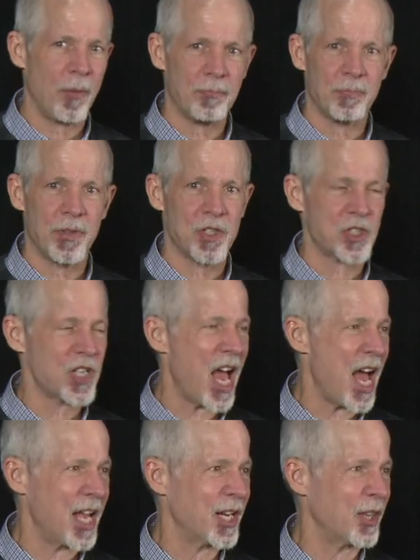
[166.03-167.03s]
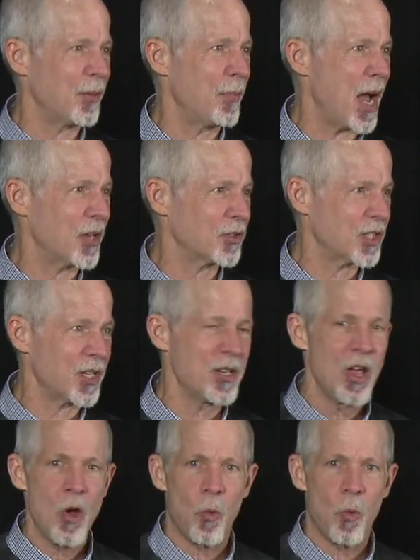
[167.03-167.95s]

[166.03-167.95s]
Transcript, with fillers: up the side of the mountain,